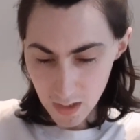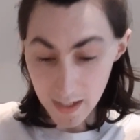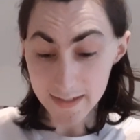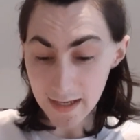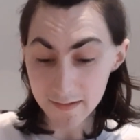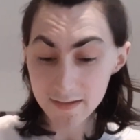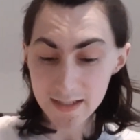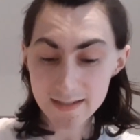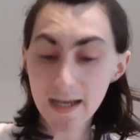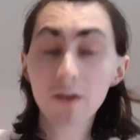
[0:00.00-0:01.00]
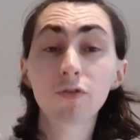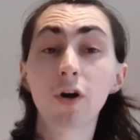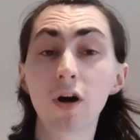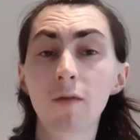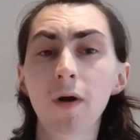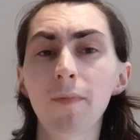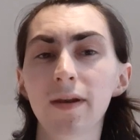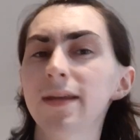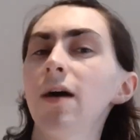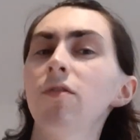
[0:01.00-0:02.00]
Again, the attack on Irma by
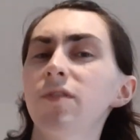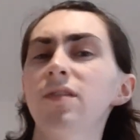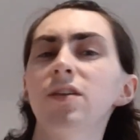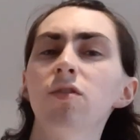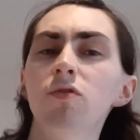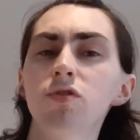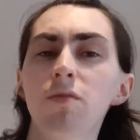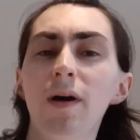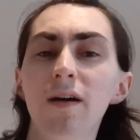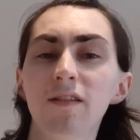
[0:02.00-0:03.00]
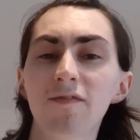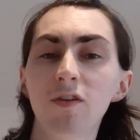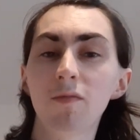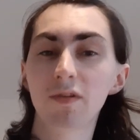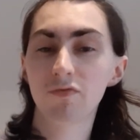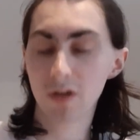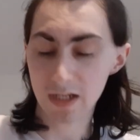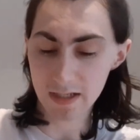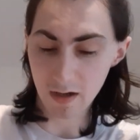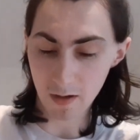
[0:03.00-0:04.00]
the girls, as I told you about in the film, is
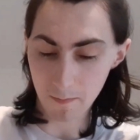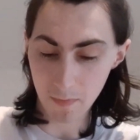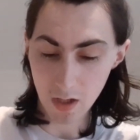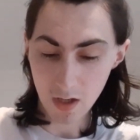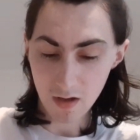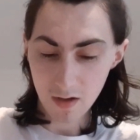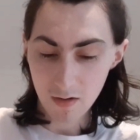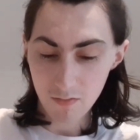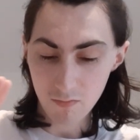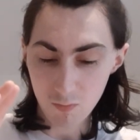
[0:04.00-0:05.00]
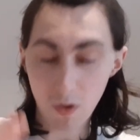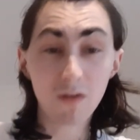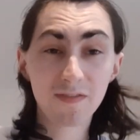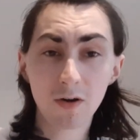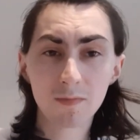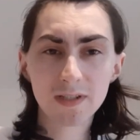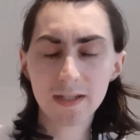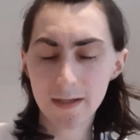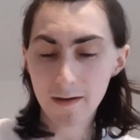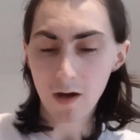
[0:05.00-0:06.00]
really well filmed
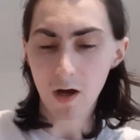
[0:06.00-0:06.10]
here.